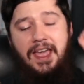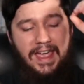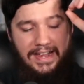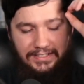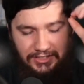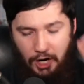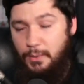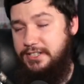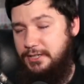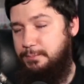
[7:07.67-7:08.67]
it's
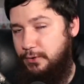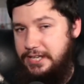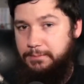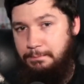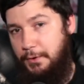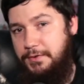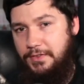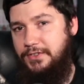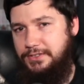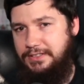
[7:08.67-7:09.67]
going to break both of
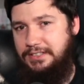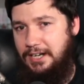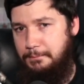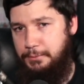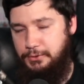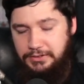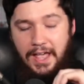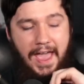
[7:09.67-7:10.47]
those examples